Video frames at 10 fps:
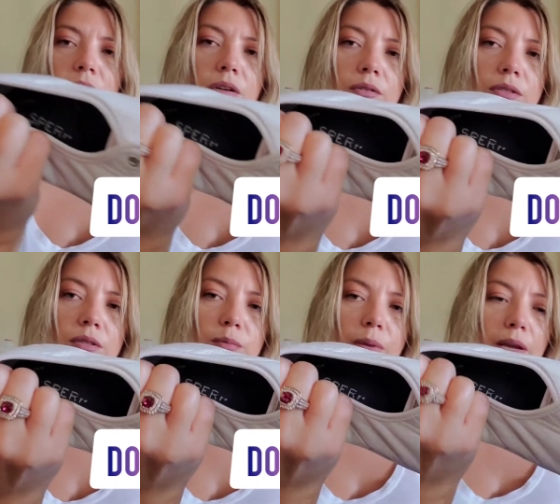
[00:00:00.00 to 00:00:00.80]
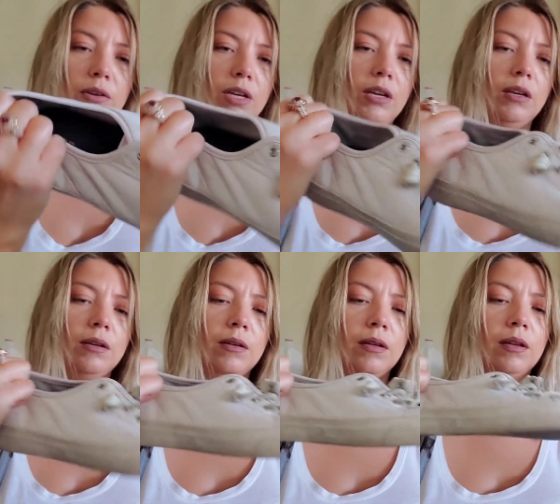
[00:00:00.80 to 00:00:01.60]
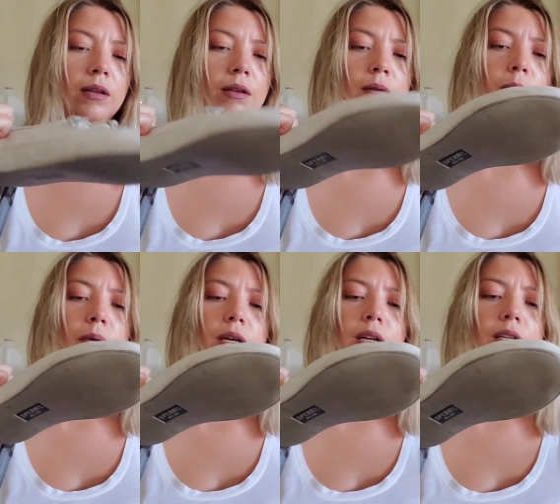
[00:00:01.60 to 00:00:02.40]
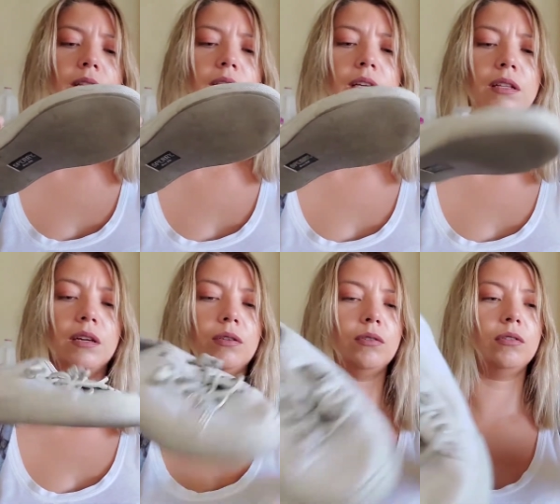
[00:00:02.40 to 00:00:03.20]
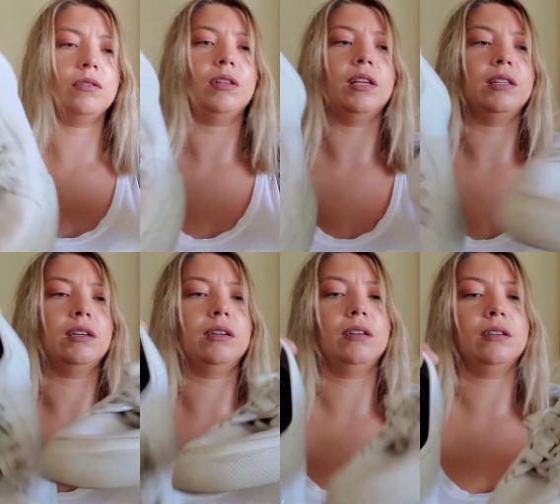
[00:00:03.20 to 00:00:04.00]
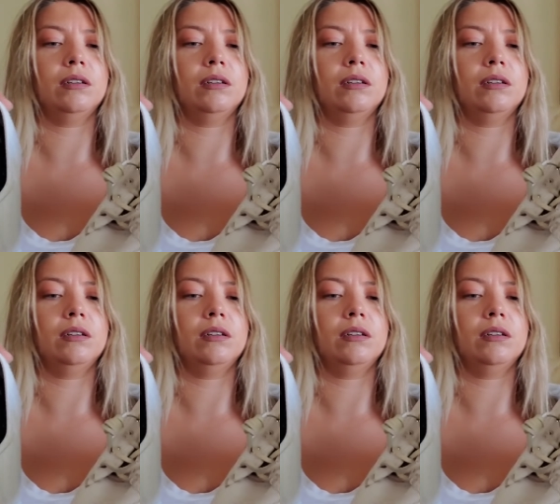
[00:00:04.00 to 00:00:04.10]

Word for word: Oh, it's Sperry. But I think they're all leather.